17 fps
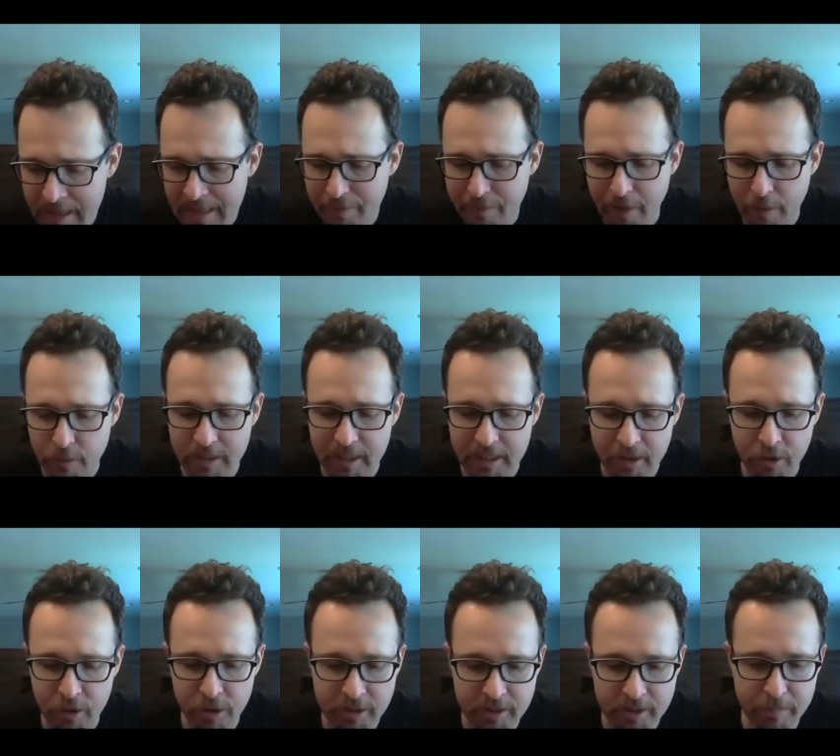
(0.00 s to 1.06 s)
if I was going to
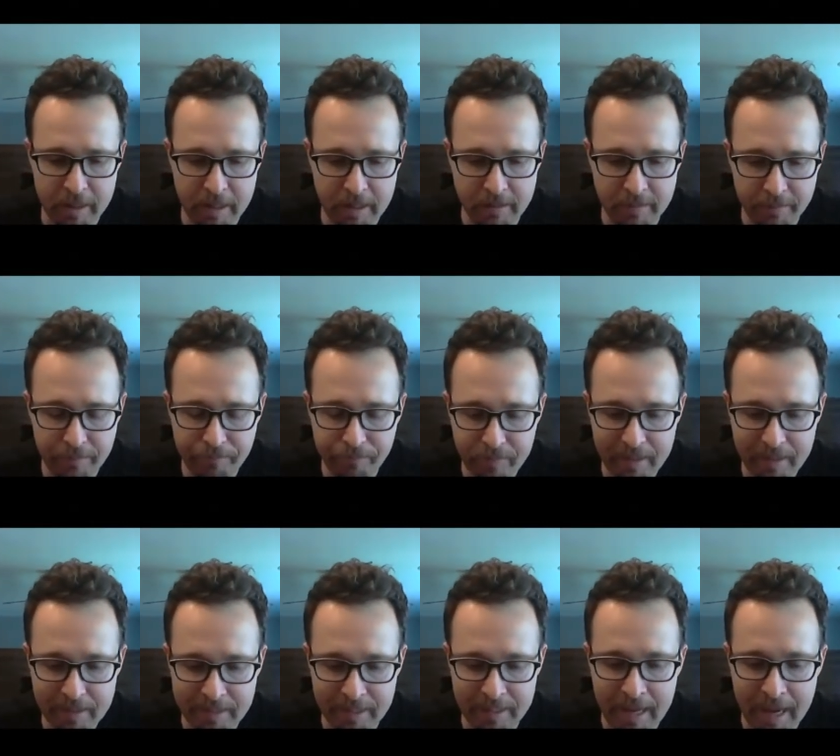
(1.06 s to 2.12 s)
cook something
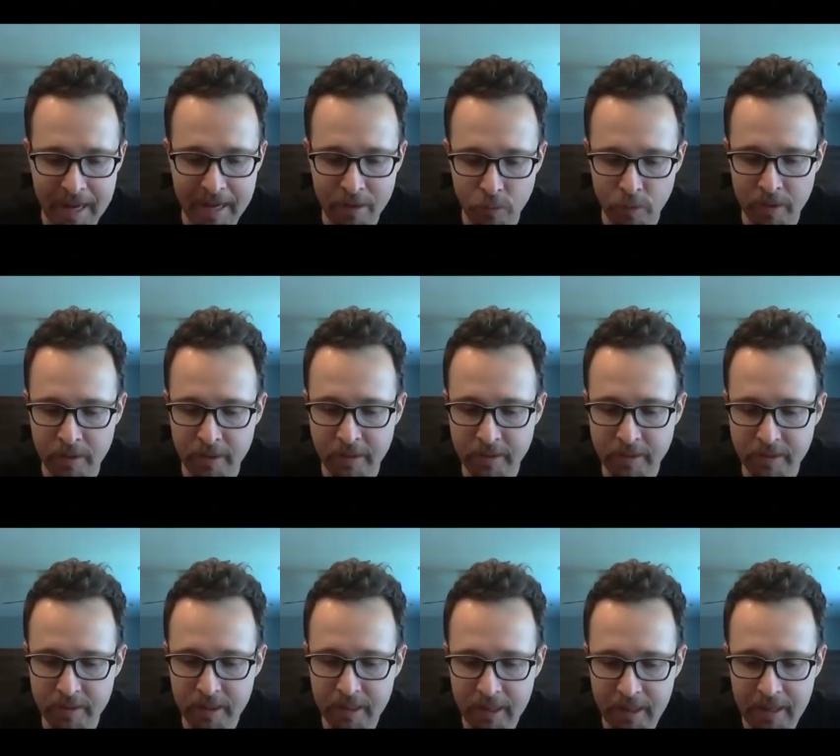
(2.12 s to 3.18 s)
tonight with this,